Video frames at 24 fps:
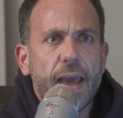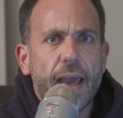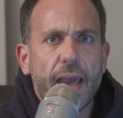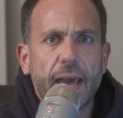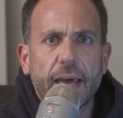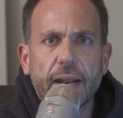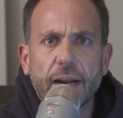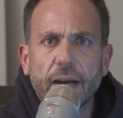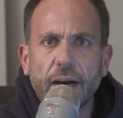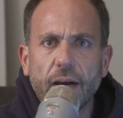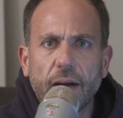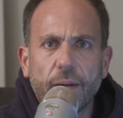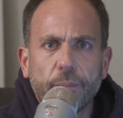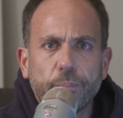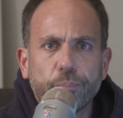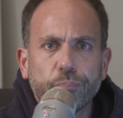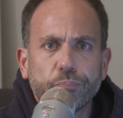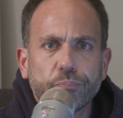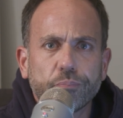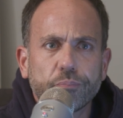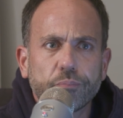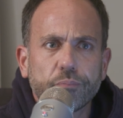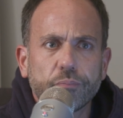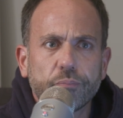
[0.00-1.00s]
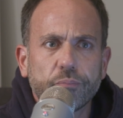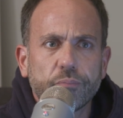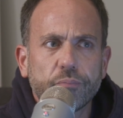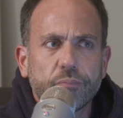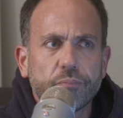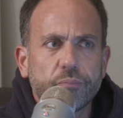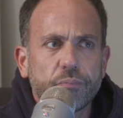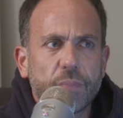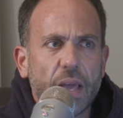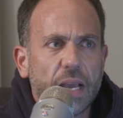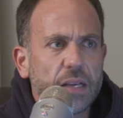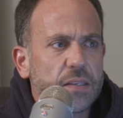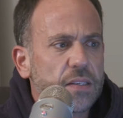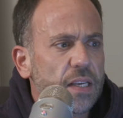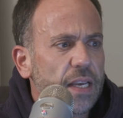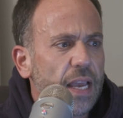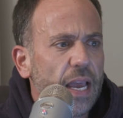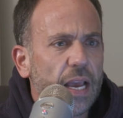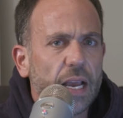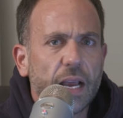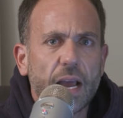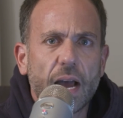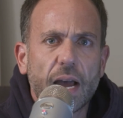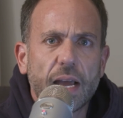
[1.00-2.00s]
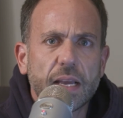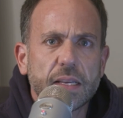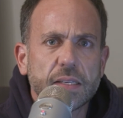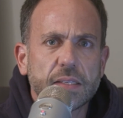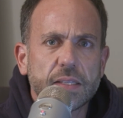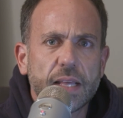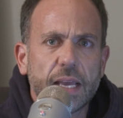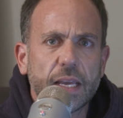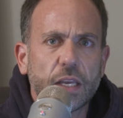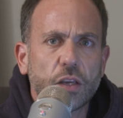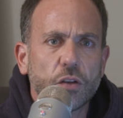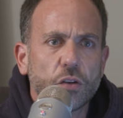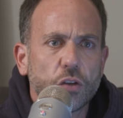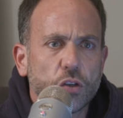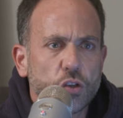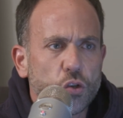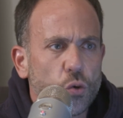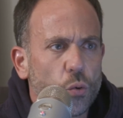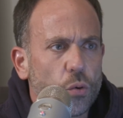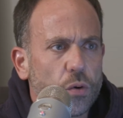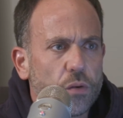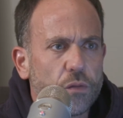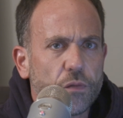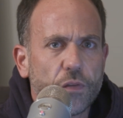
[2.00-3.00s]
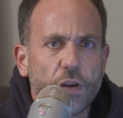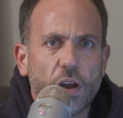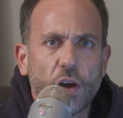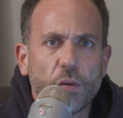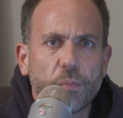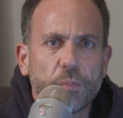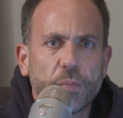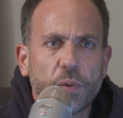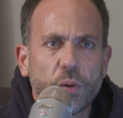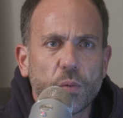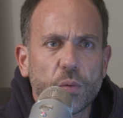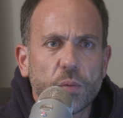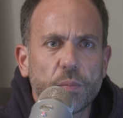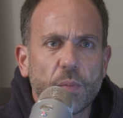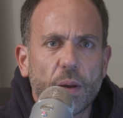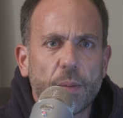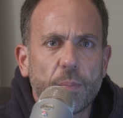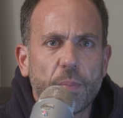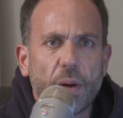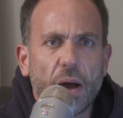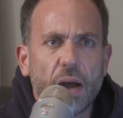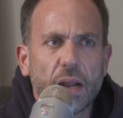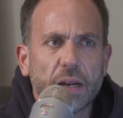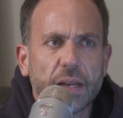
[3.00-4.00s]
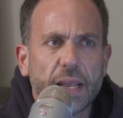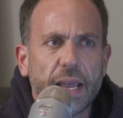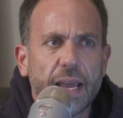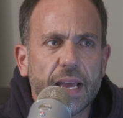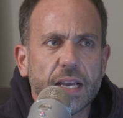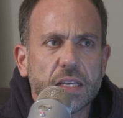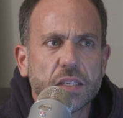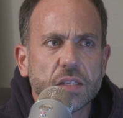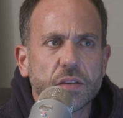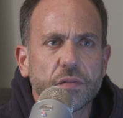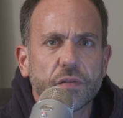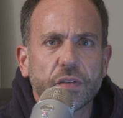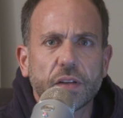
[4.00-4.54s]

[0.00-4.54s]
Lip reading: And thanks again, guys. Thank you to Jordan for helping me with my podcast.